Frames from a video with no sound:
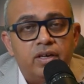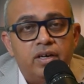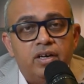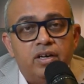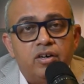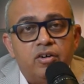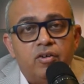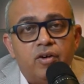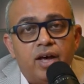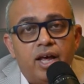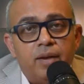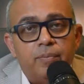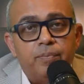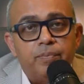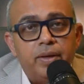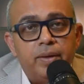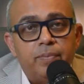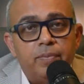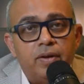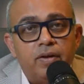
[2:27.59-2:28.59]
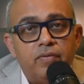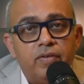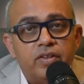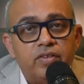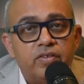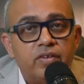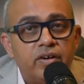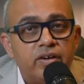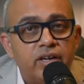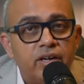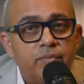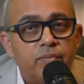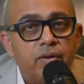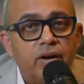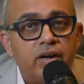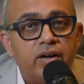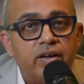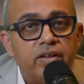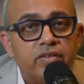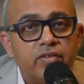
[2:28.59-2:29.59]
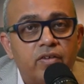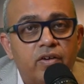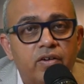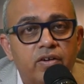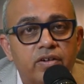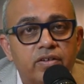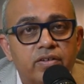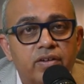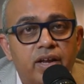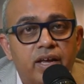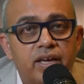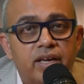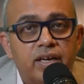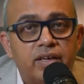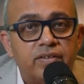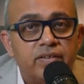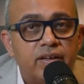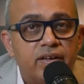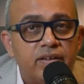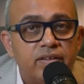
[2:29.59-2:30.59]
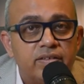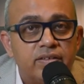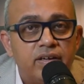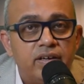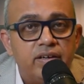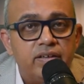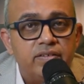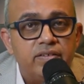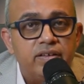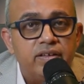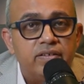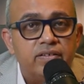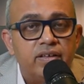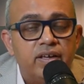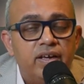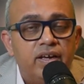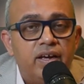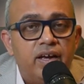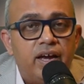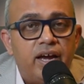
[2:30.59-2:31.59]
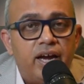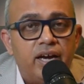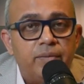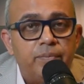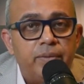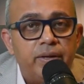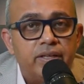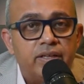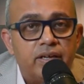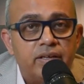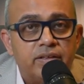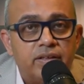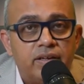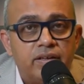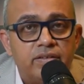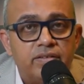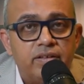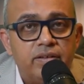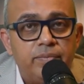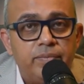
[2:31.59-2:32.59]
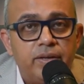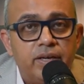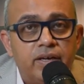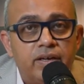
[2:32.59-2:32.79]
to help people with certain blood disorders like sickle cell disease and beta thalassemia.